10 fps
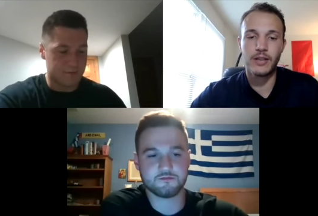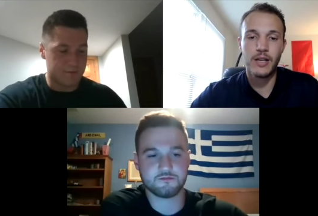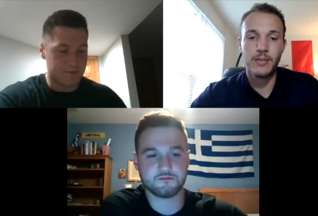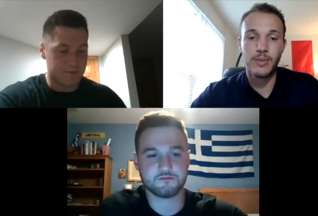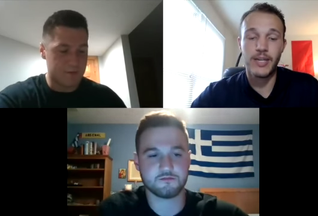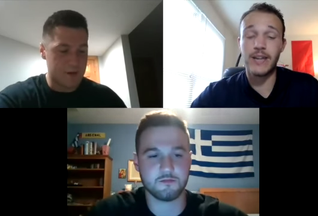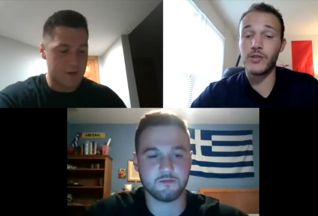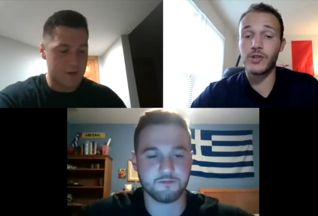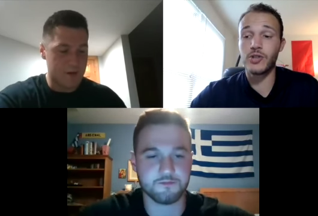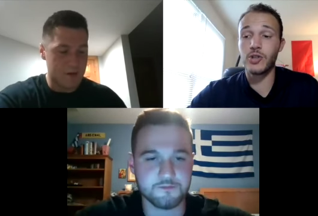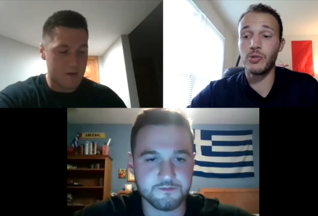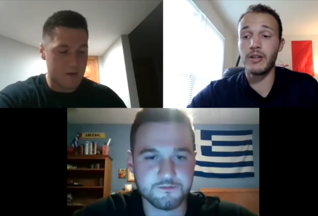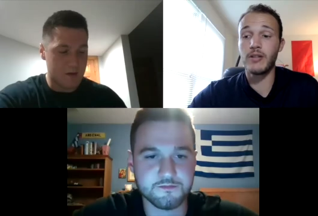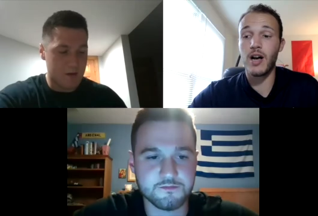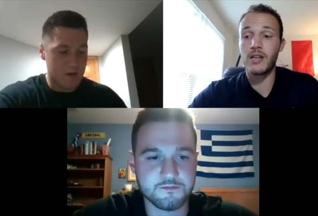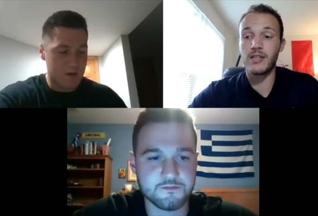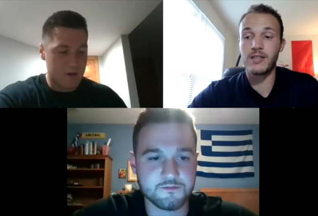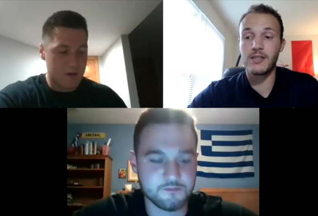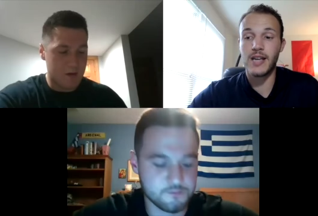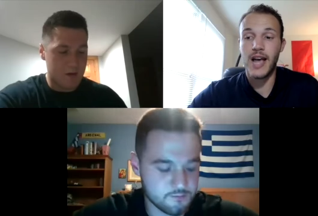Speaker 1: Hmm. But yeah, hmm. those are two big
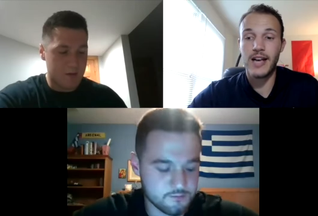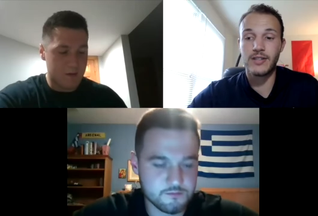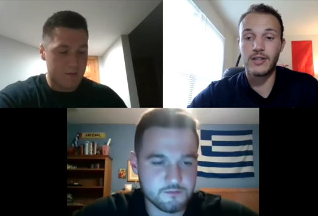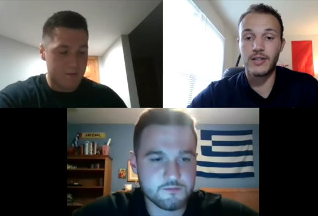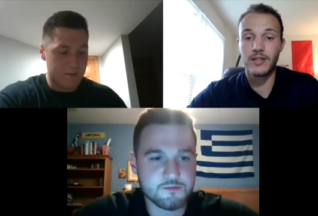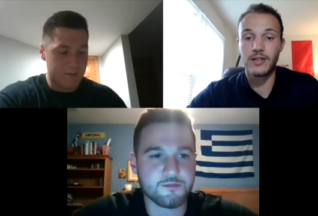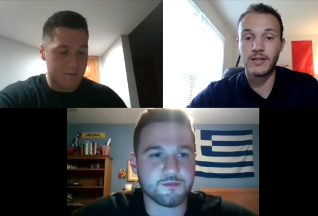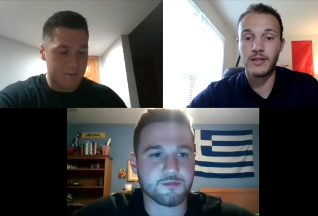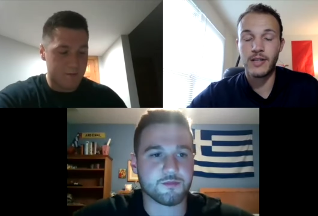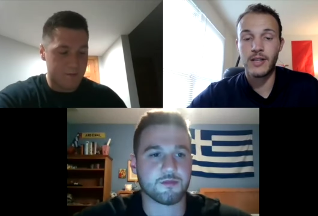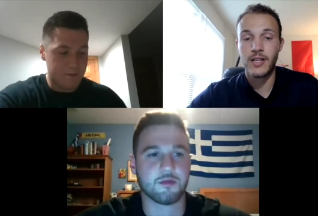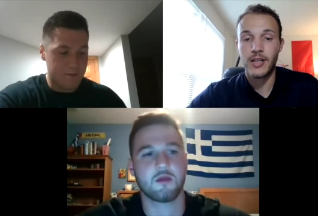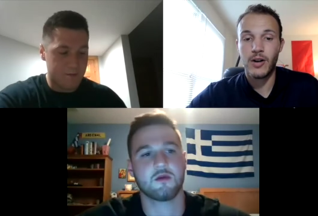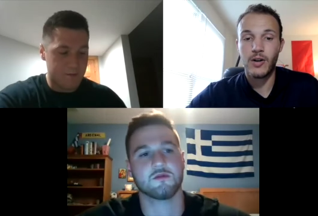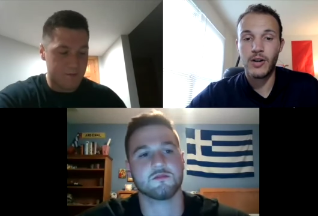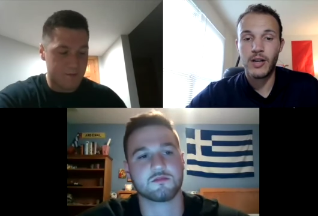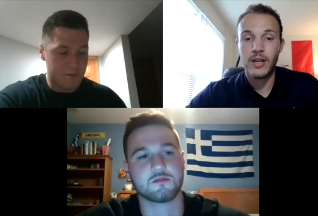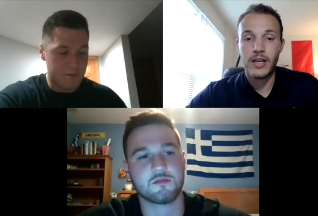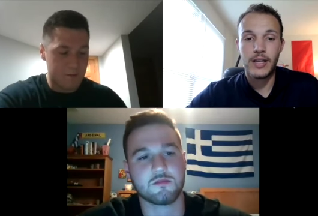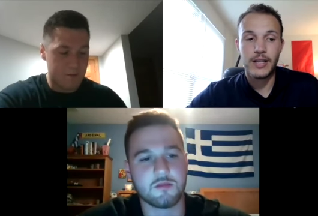losses: Hazard and
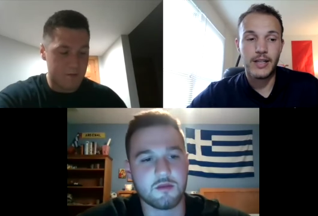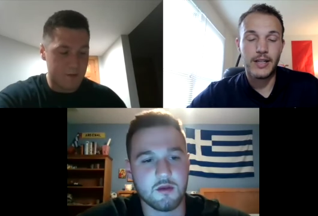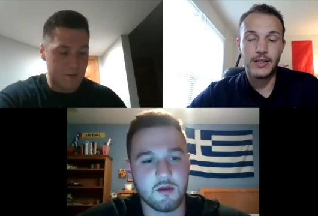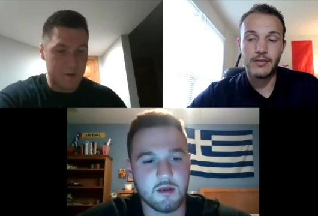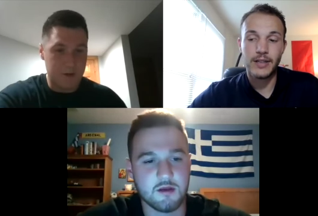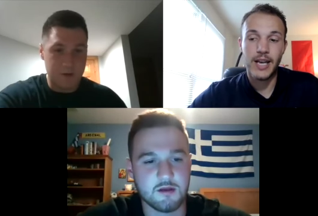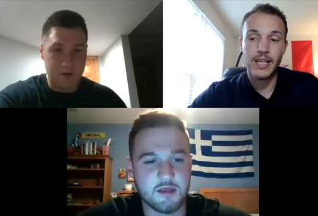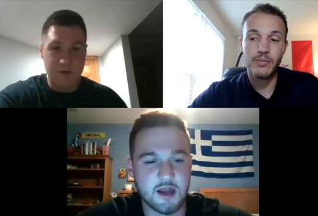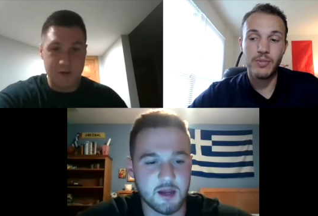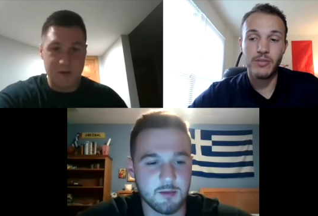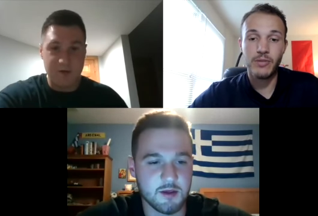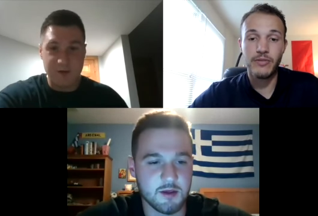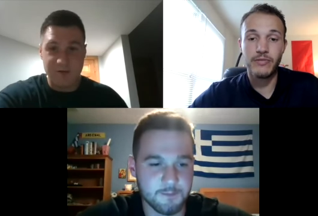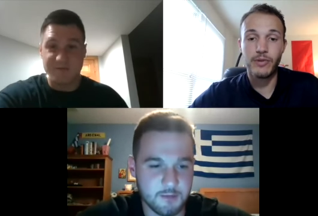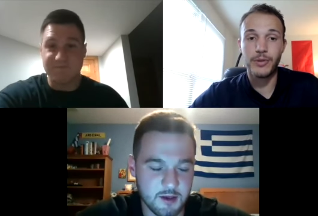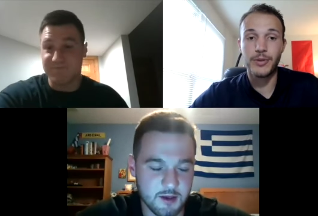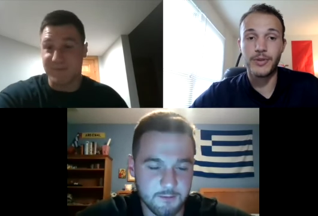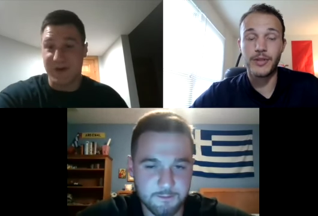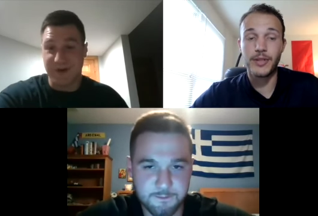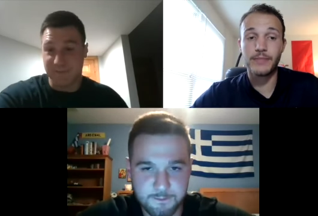and uh, KDB. KDB. Yeah.
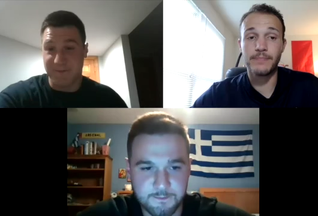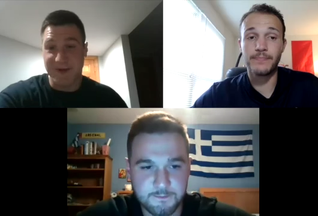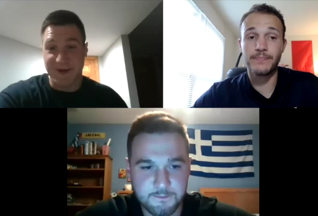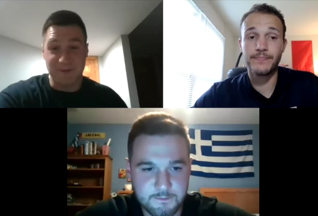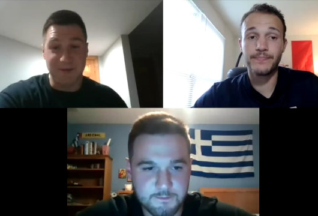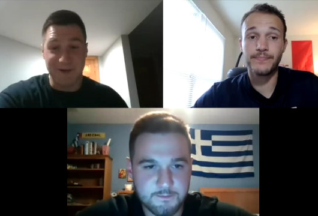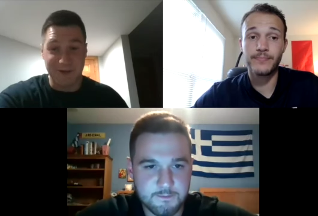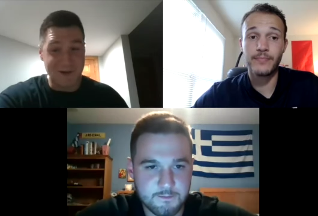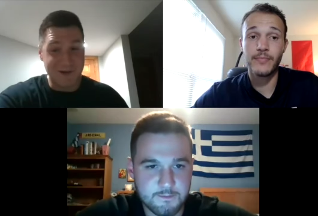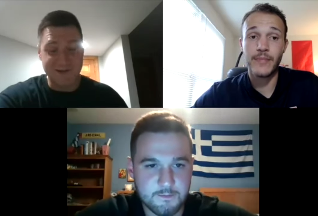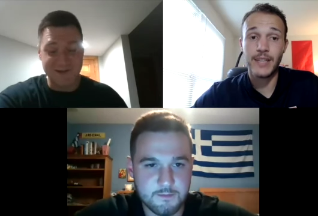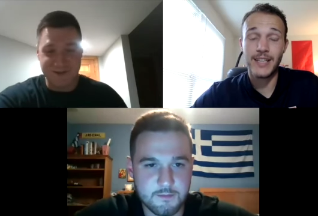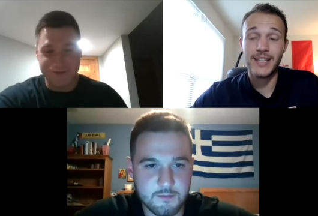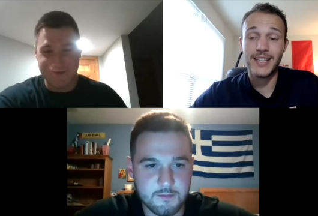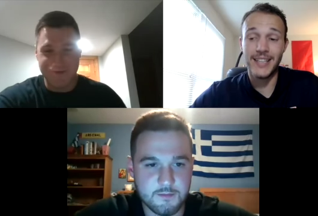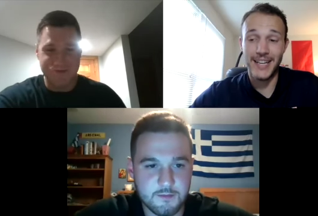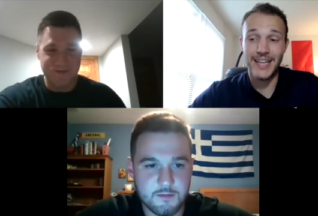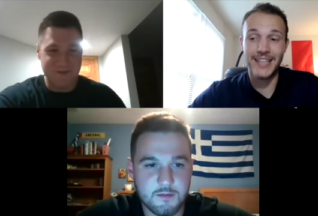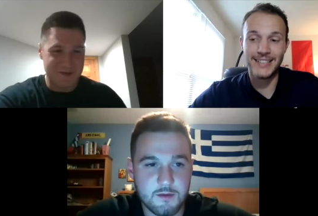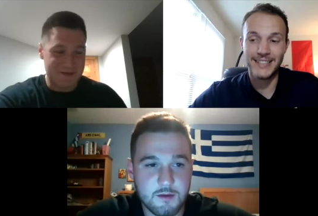Big,
Speaker 2: big, big losses. Yeah.
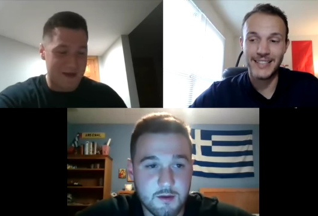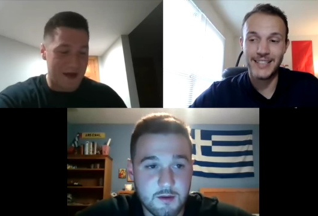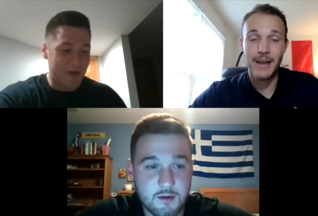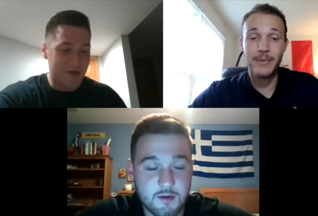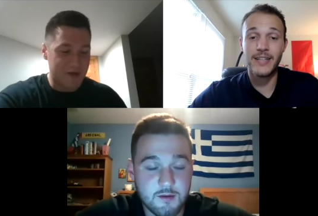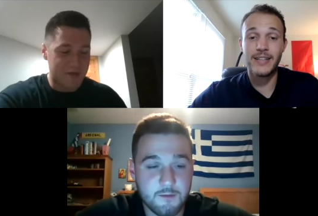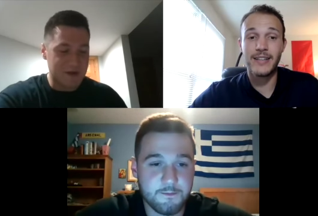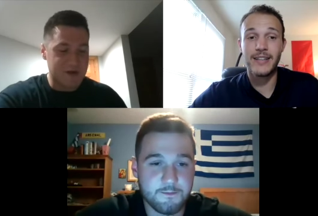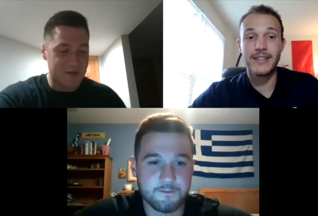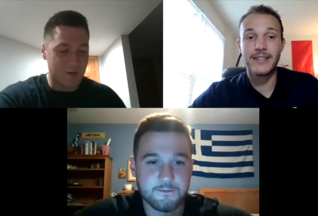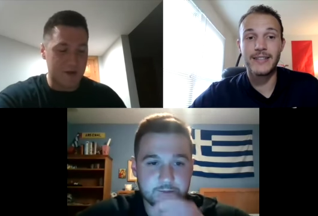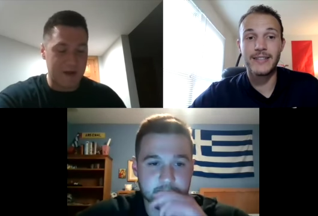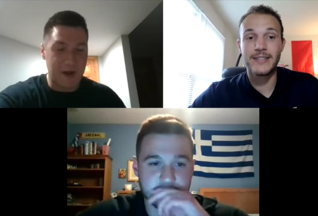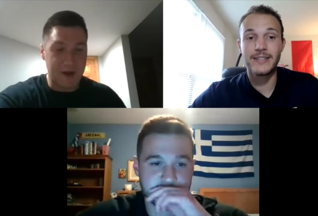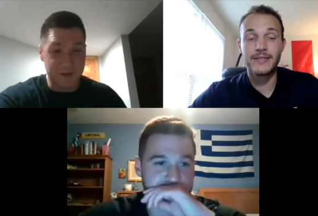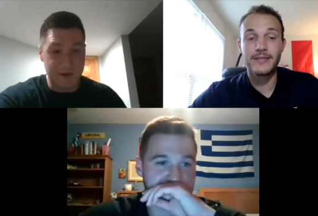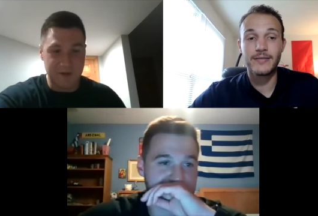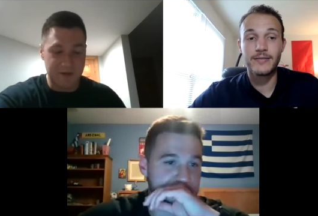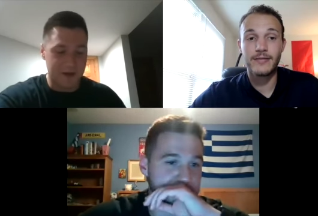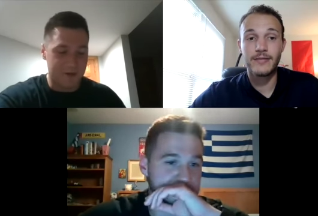I think especially more in KDB,
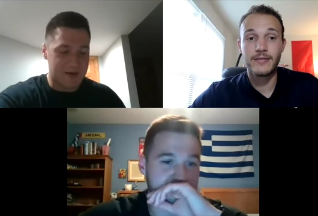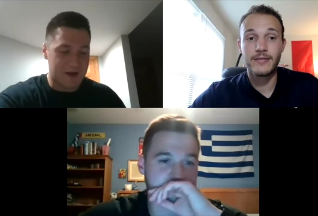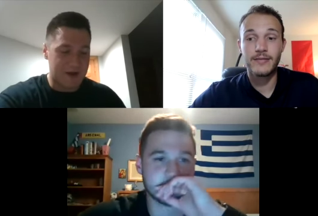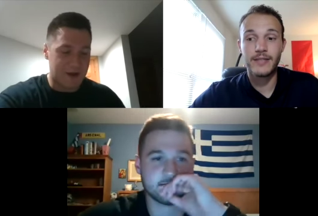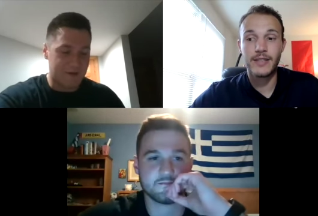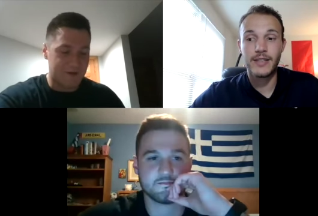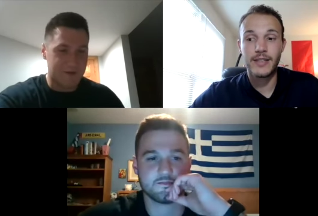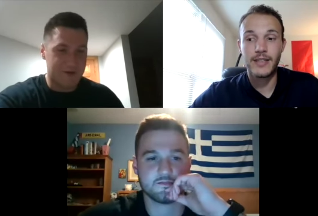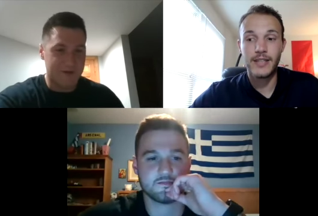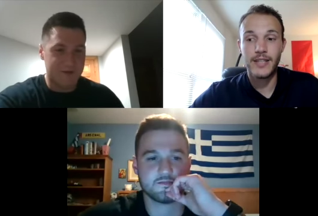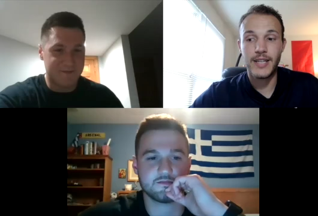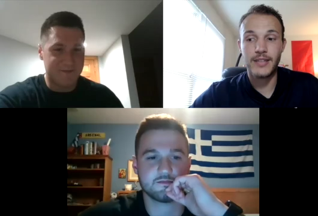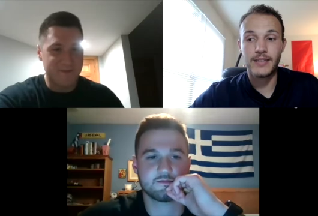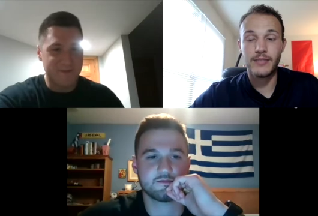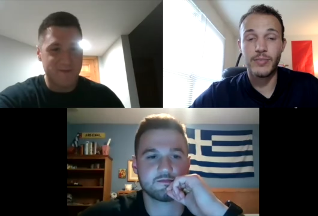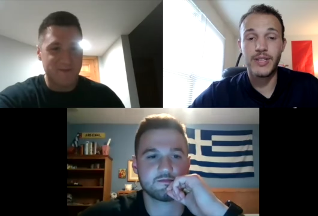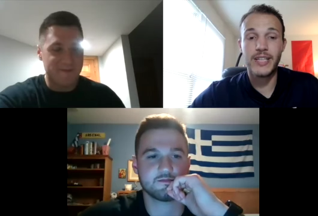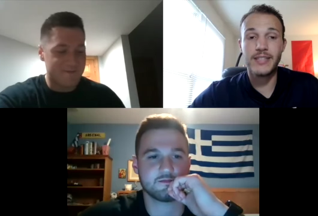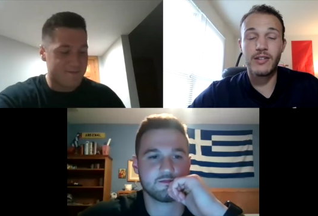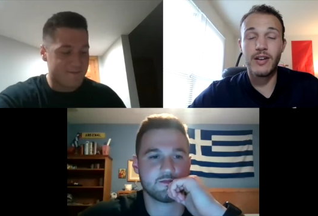but that one's kind of obvious. Yeah, but they still